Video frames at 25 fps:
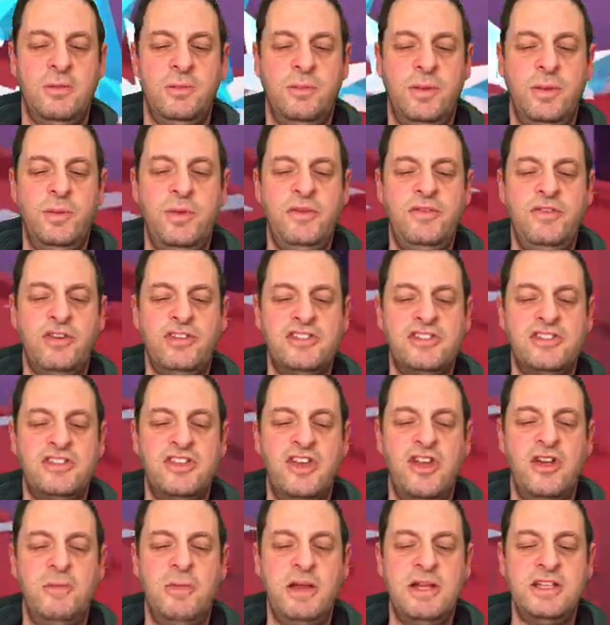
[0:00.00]
But we got
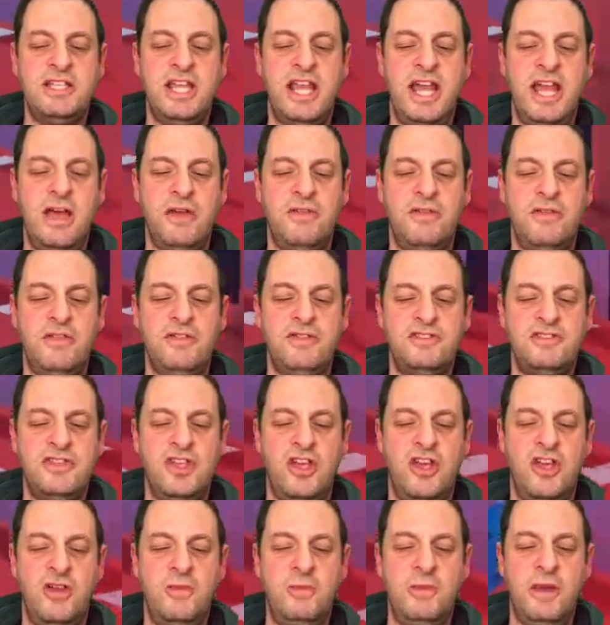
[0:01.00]
so much health,
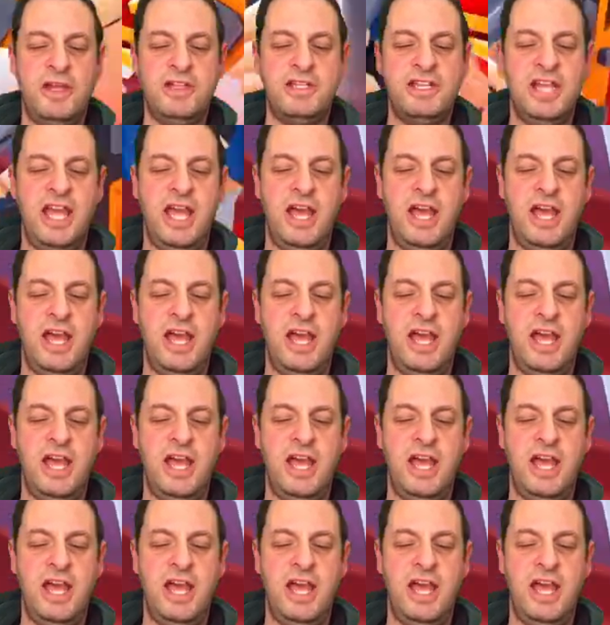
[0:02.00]
so much